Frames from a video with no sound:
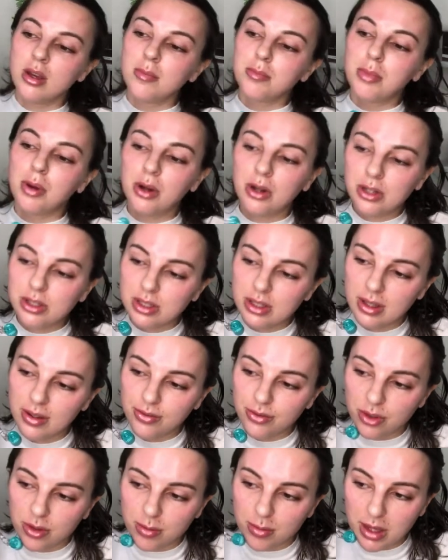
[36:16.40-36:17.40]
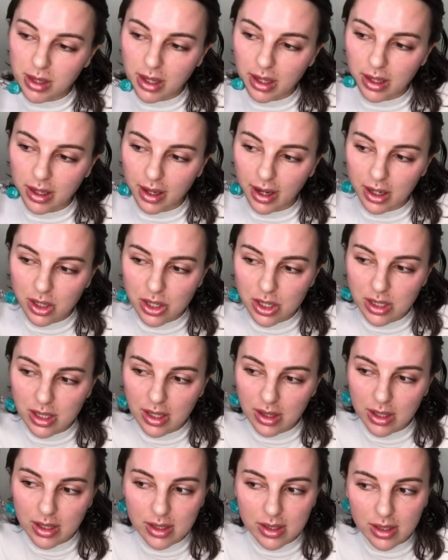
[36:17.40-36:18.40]
Personally, for me, I just think
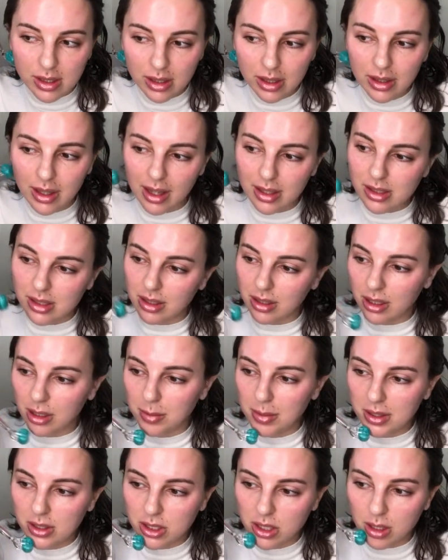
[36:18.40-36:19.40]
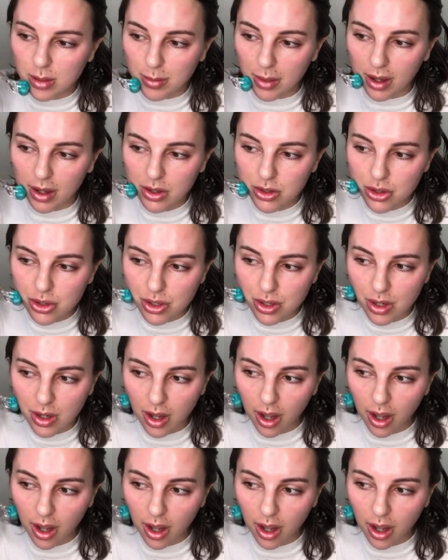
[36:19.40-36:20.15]
that's a little bit too much.